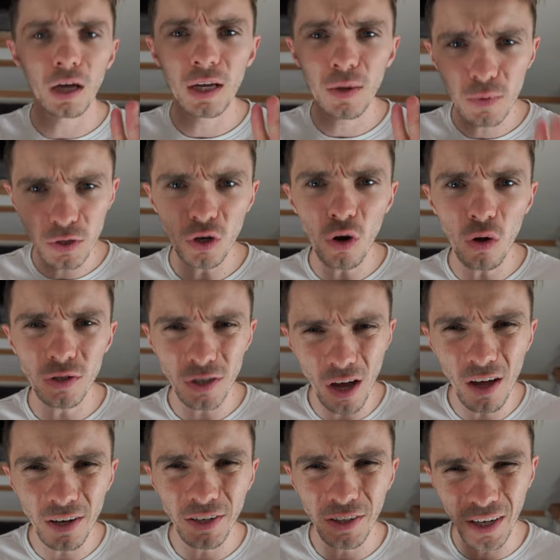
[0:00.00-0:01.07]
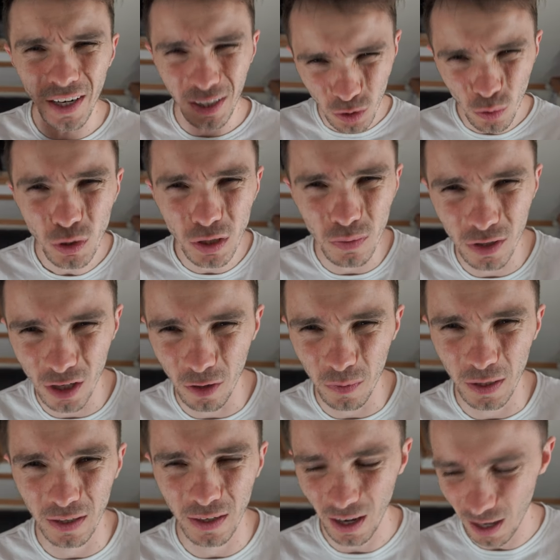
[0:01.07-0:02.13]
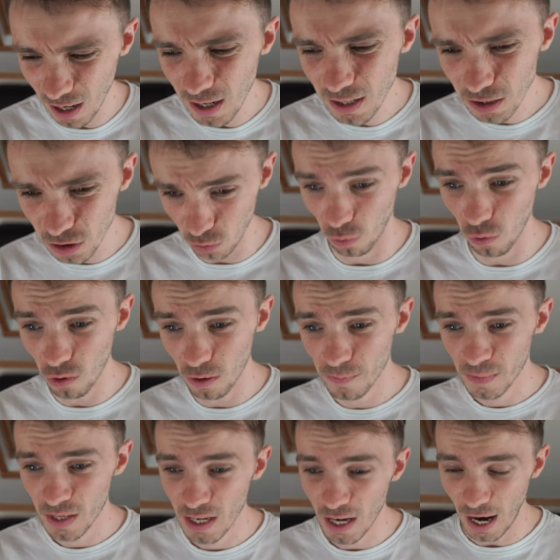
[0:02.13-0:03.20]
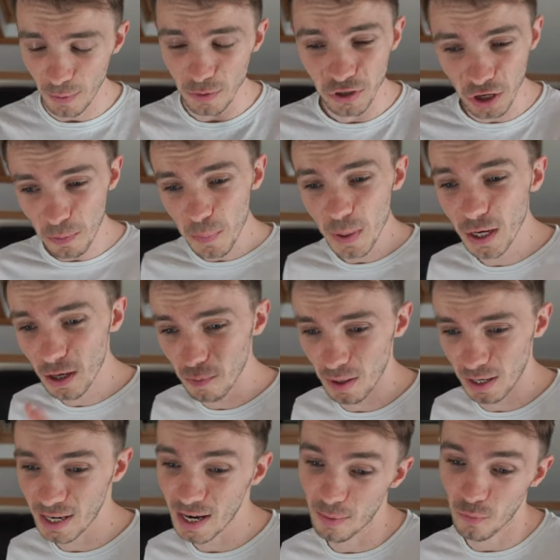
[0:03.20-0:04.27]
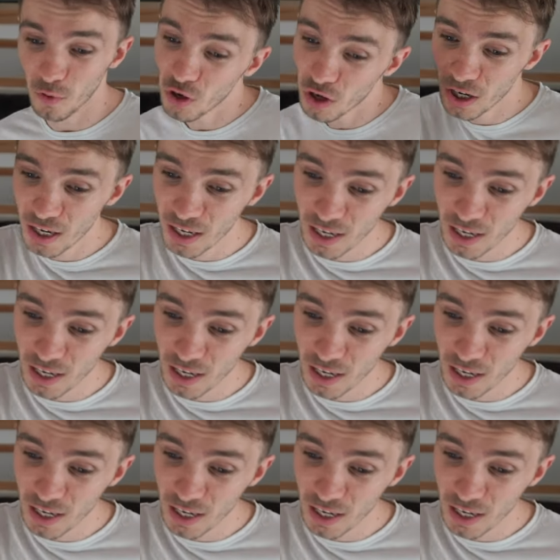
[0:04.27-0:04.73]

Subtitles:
it was a lot harder than I thought it was going to be. I thought I was going to pick up my camera